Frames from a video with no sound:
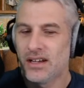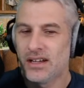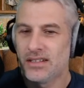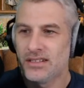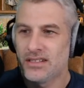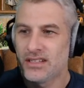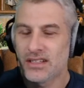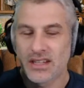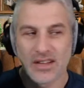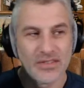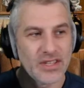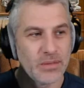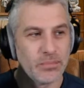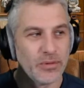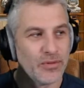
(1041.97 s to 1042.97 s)
and uh, I've
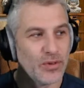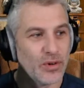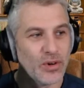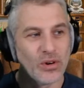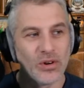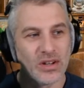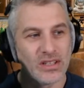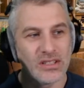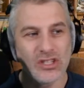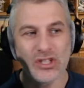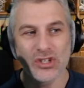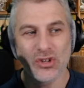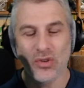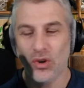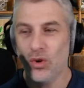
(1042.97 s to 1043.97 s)
said before, it's
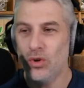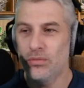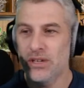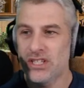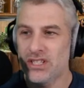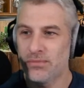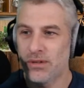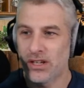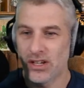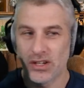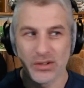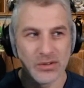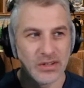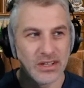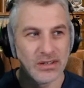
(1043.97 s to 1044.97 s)
just cruel, Mr. Magoo.